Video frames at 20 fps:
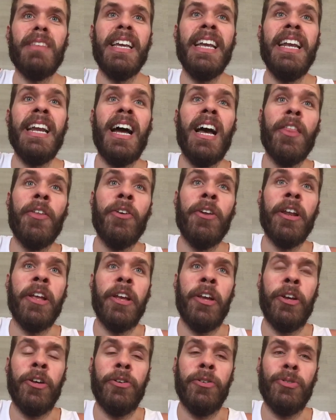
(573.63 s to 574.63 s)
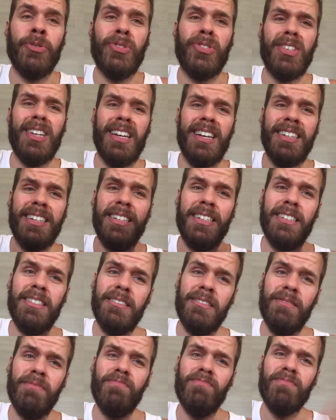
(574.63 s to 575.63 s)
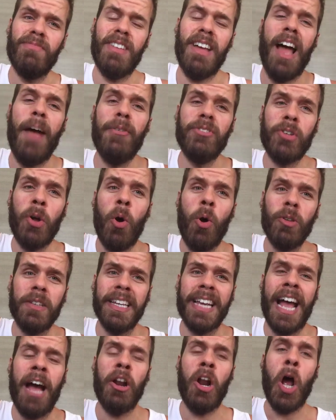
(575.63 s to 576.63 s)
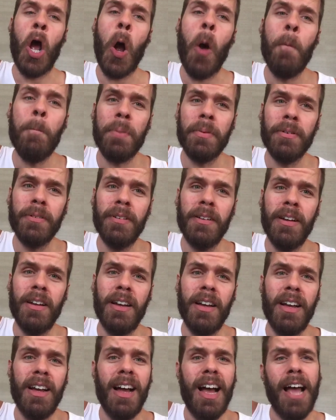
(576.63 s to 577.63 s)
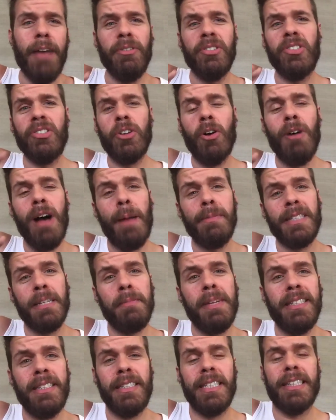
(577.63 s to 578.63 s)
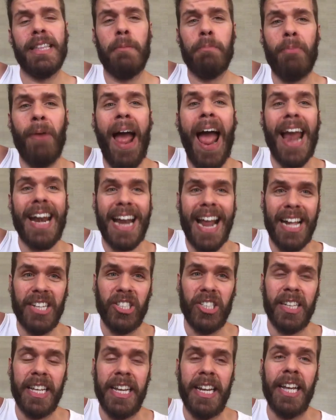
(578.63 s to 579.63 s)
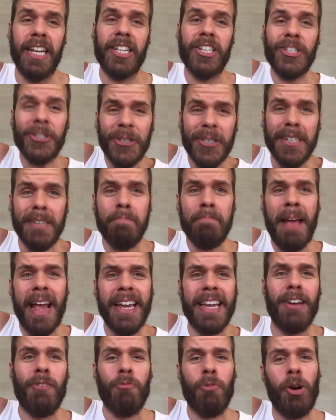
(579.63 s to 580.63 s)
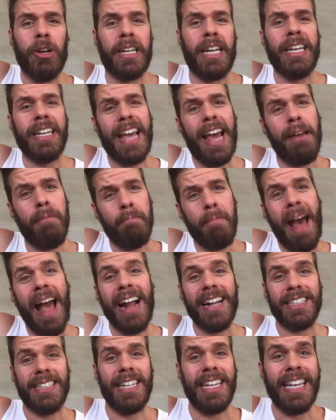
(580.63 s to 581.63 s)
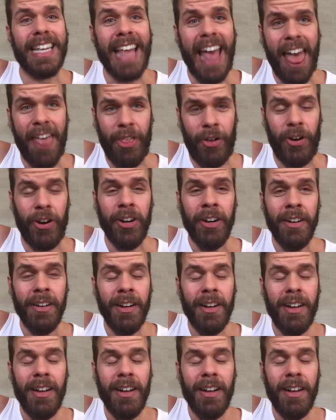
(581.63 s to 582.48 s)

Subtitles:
In other news, I was holding out hope. I was so optimistic that Brad and Angelina could make it work and get back together.